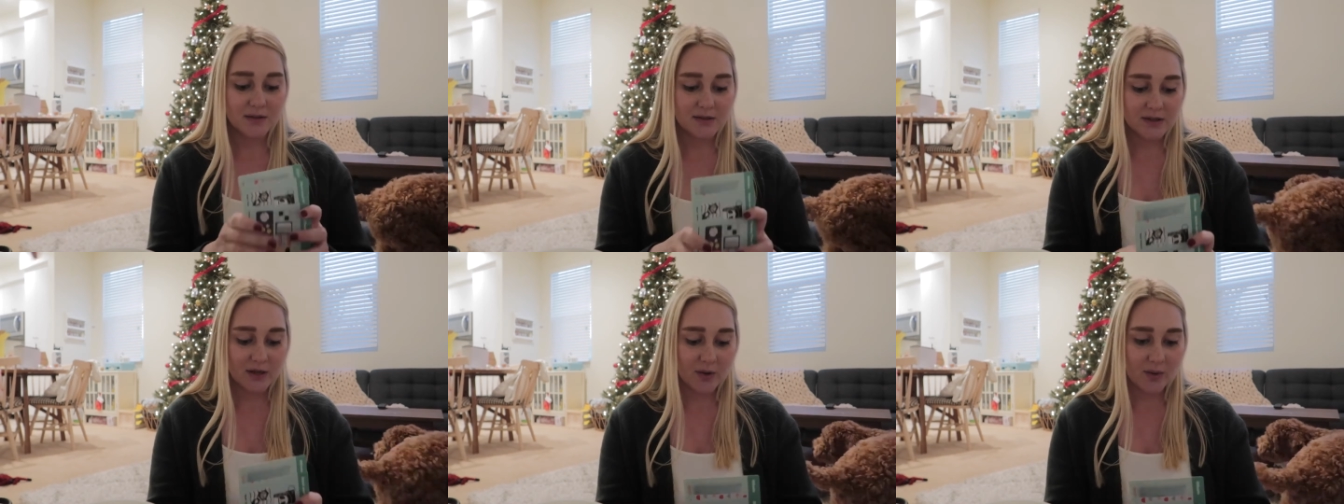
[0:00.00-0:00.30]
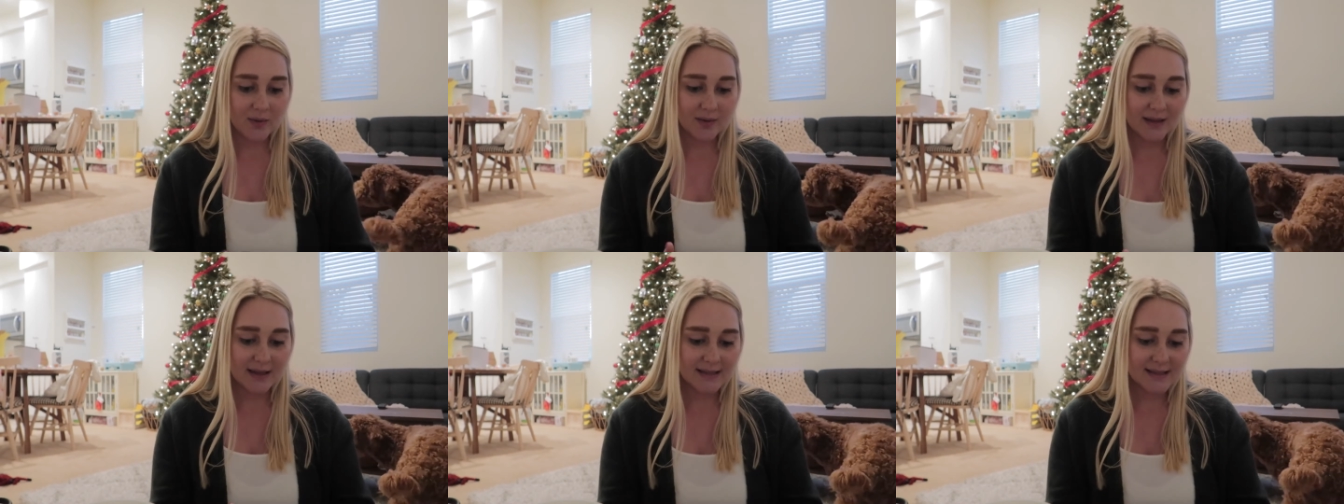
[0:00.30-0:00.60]

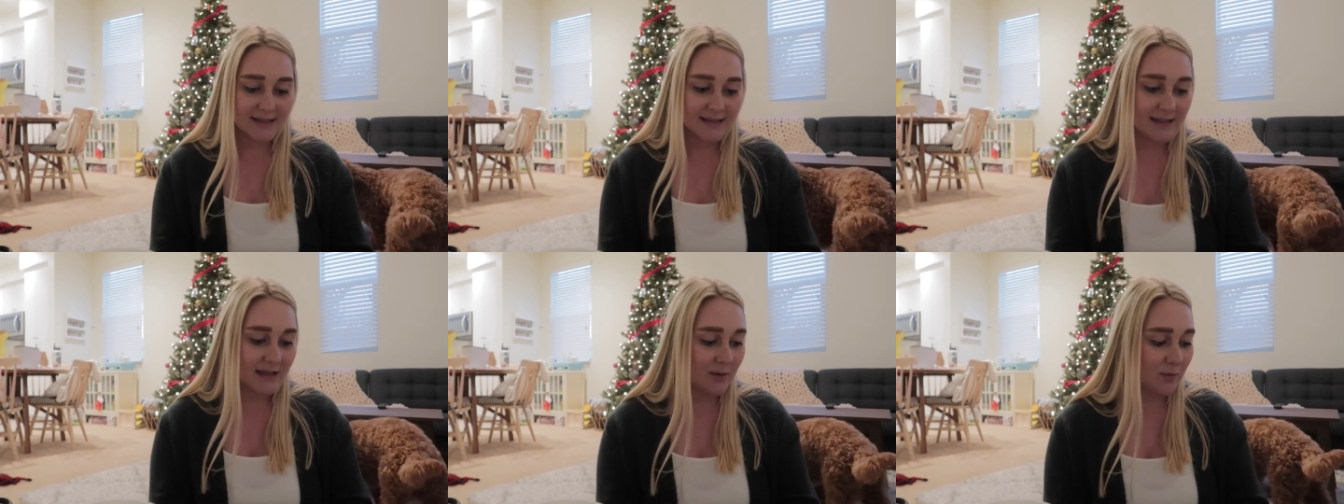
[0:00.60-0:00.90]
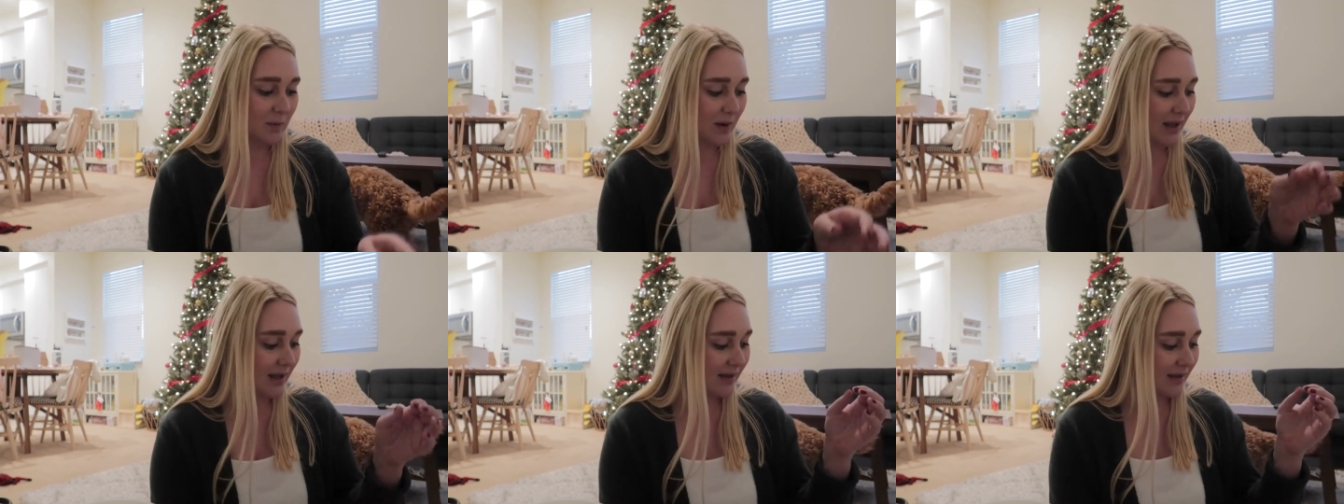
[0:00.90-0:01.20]
So let's see
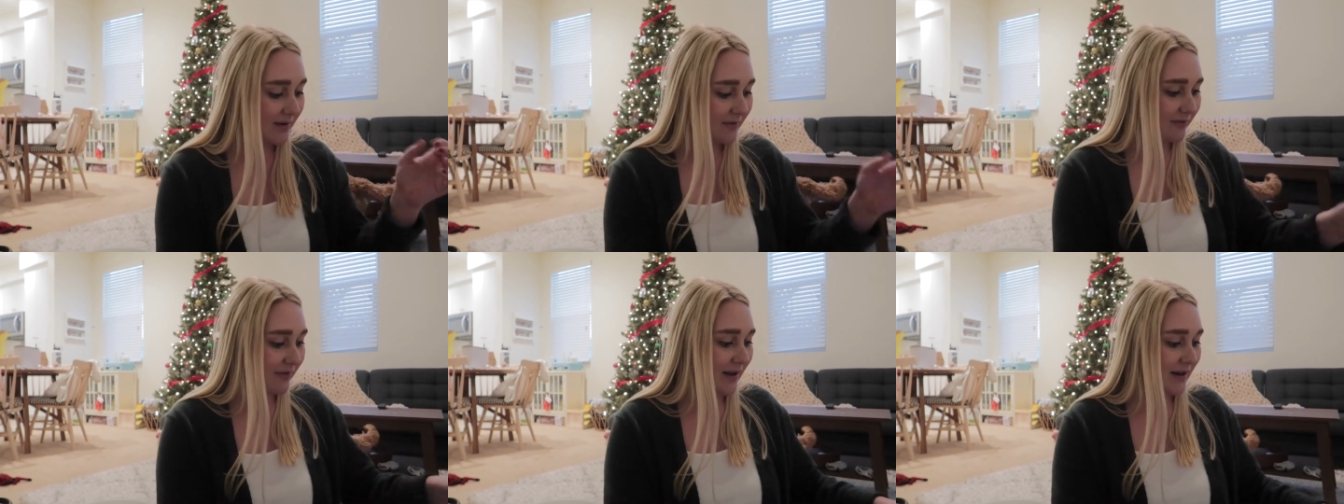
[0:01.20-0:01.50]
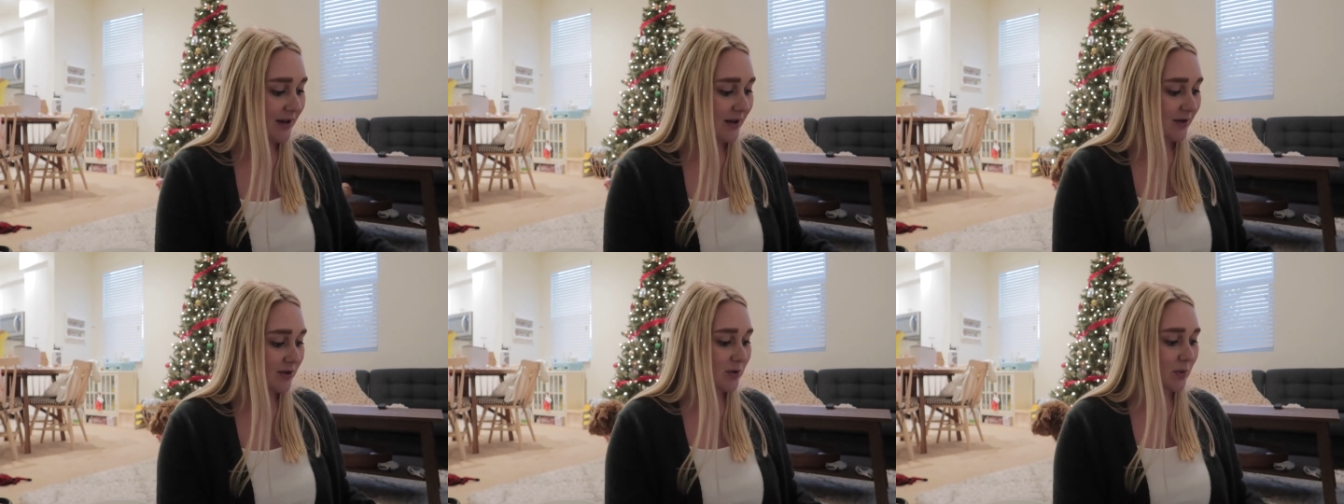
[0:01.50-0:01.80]
what
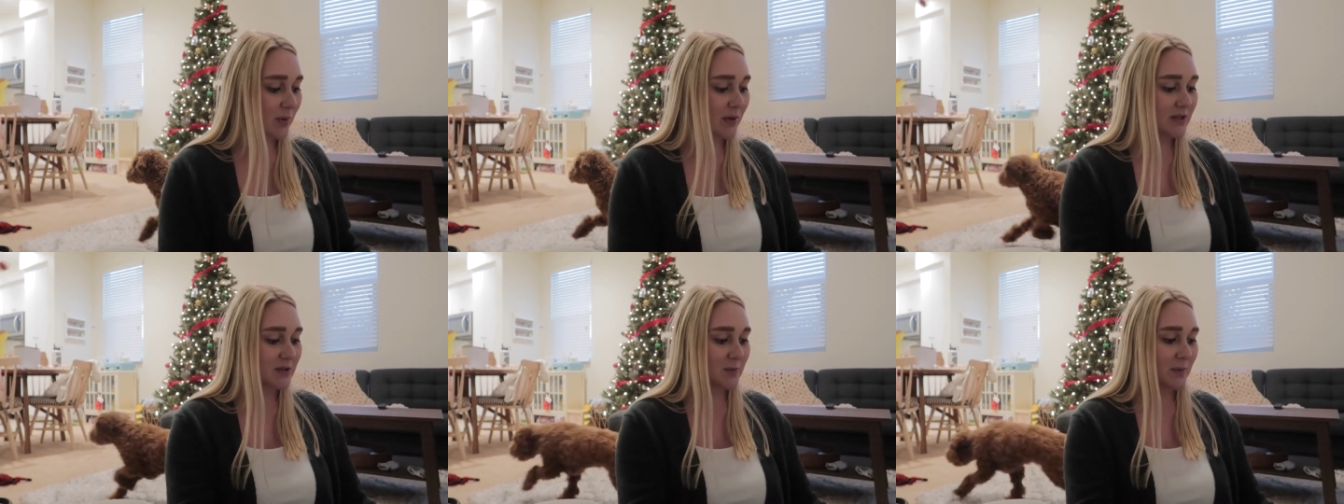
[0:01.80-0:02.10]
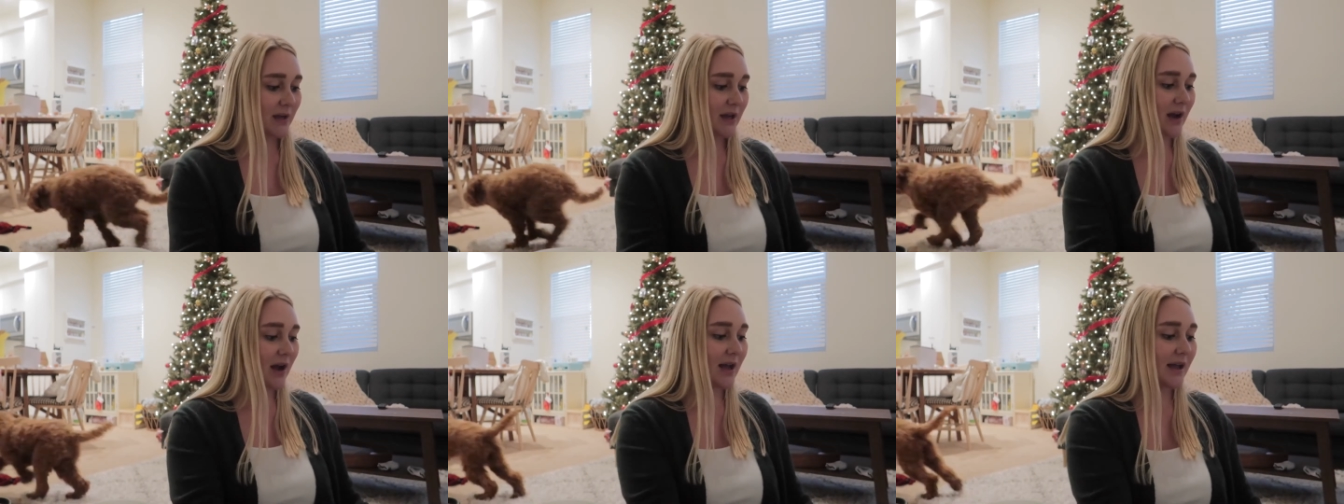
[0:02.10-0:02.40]
fun toys
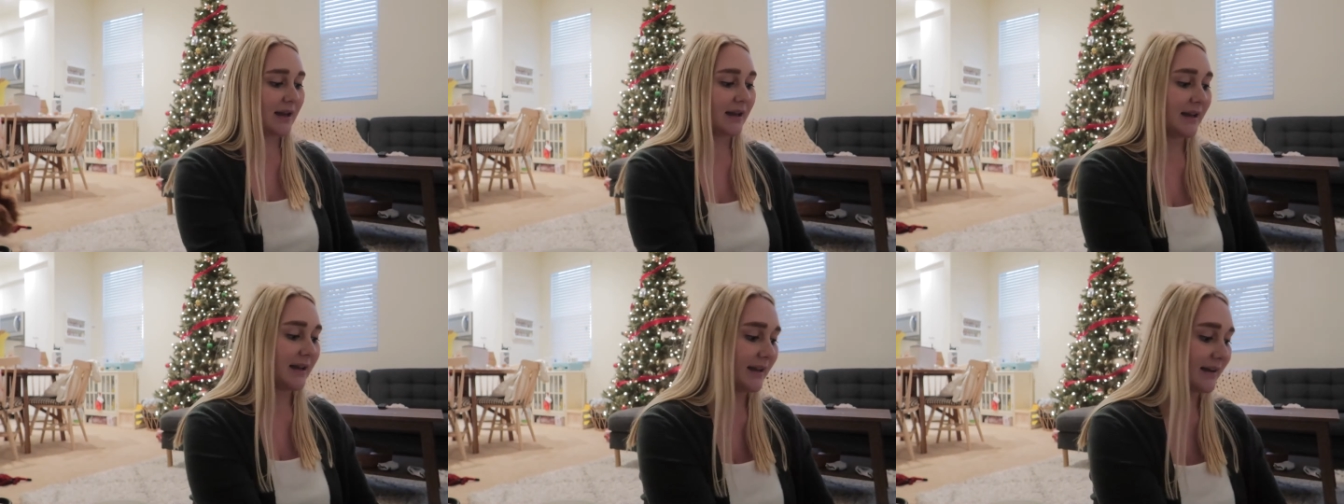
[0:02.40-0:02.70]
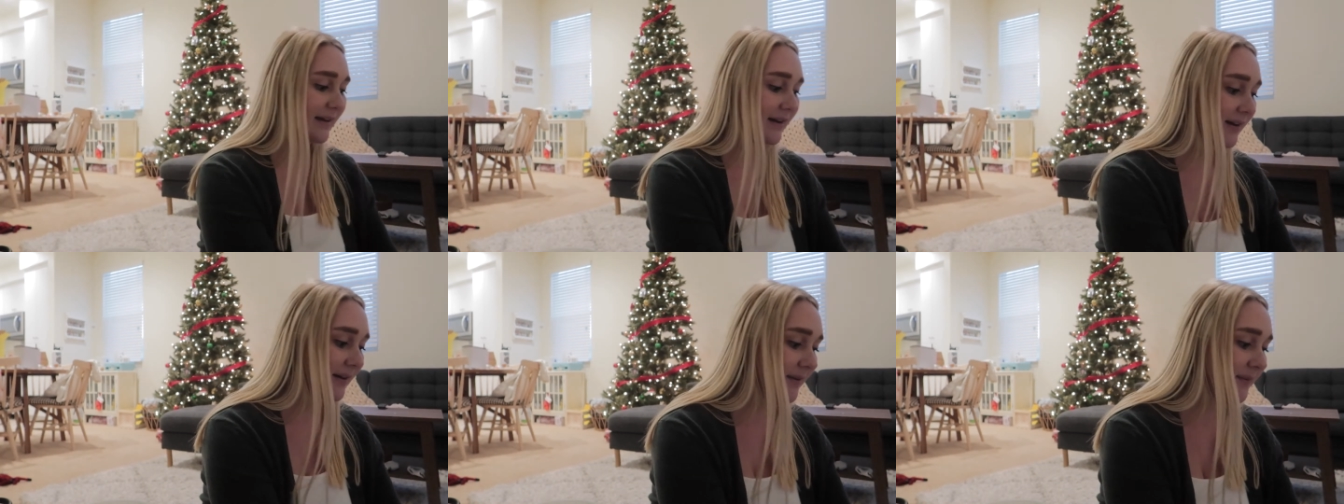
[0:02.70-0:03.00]
we got in
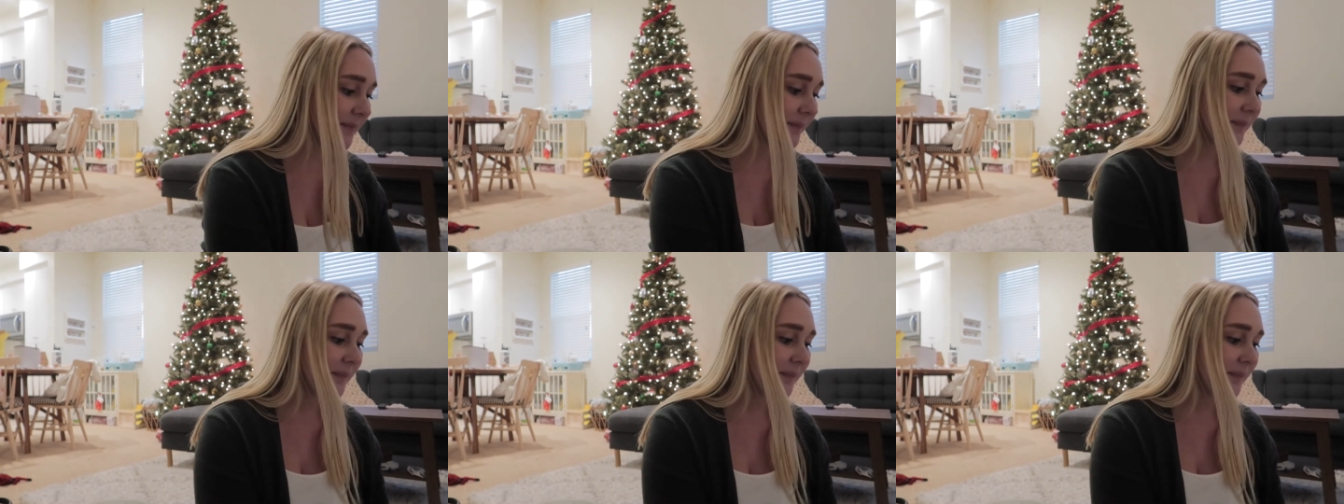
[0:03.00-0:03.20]
here.